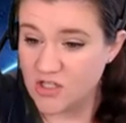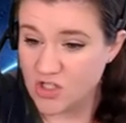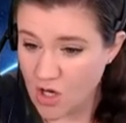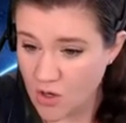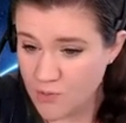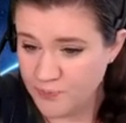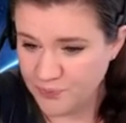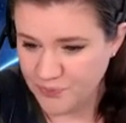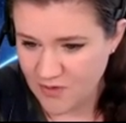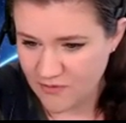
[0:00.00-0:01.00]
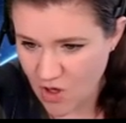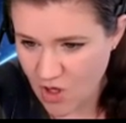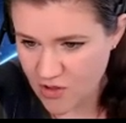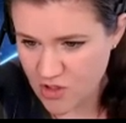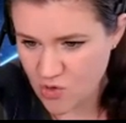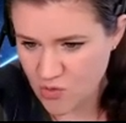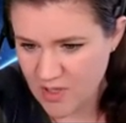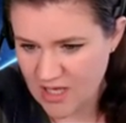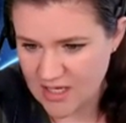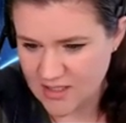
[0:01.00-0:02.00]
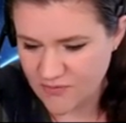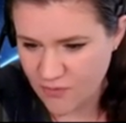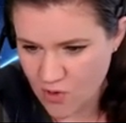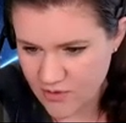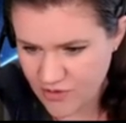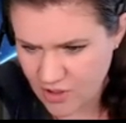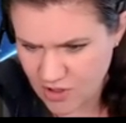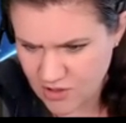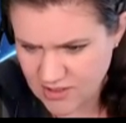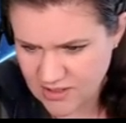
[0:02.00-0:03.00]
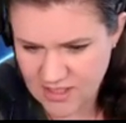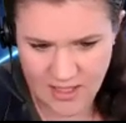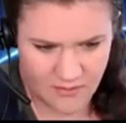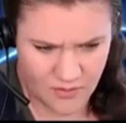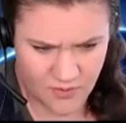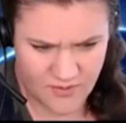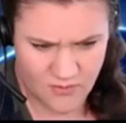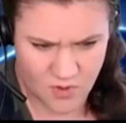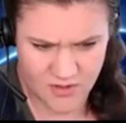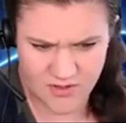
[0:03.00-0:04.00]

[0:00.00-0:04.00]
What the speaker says: So volume is 4/3, and I wrote 3/4.